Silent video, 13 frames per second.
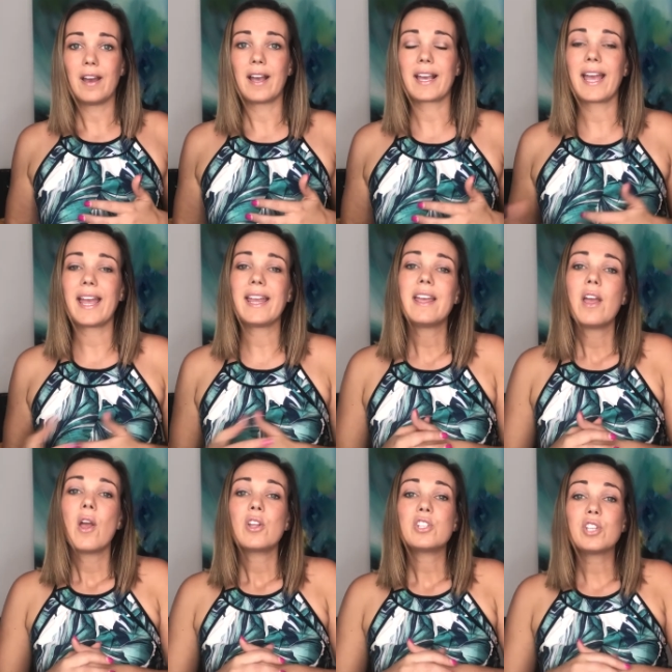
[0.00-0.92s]
Okay?
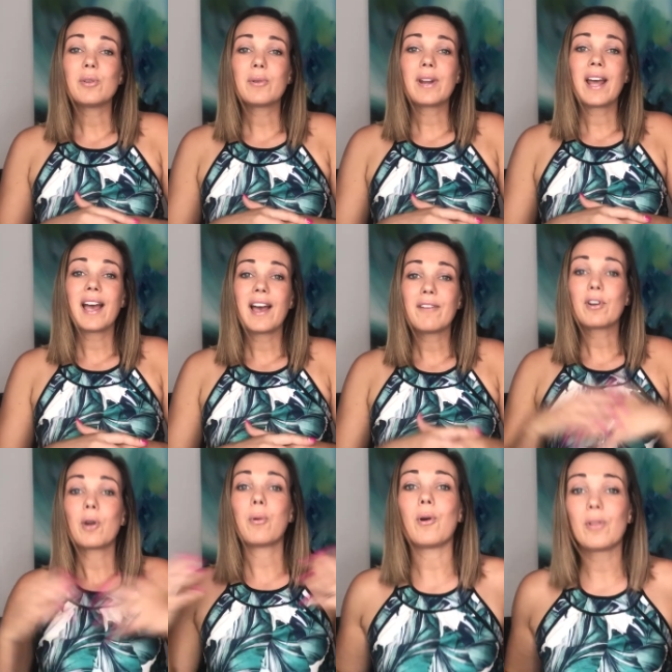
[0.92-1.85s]
Do you want to
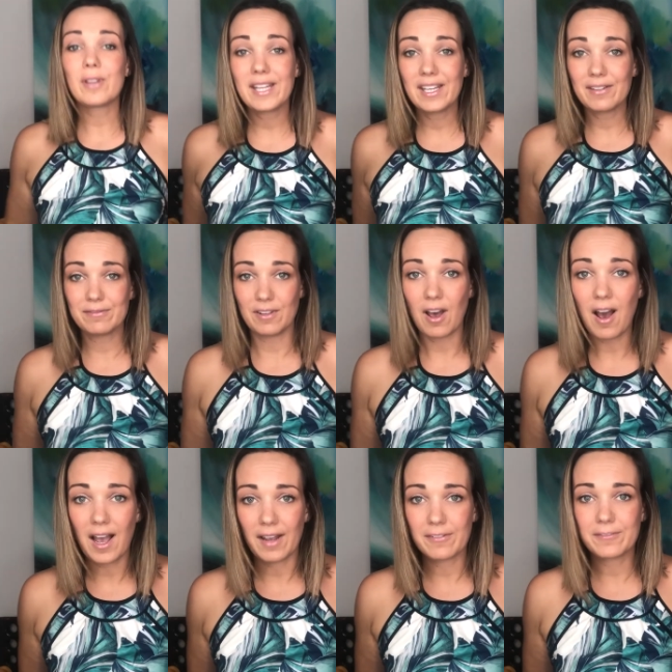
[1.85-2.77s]
have quality of
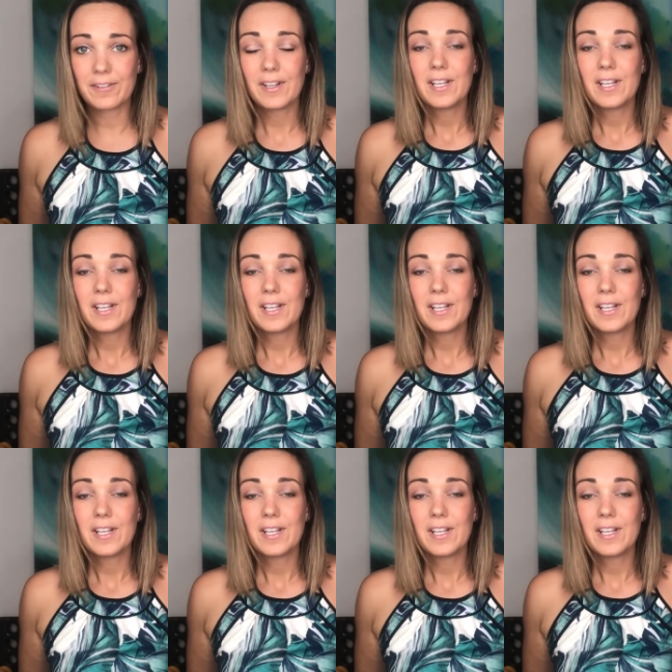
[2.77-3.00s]
life?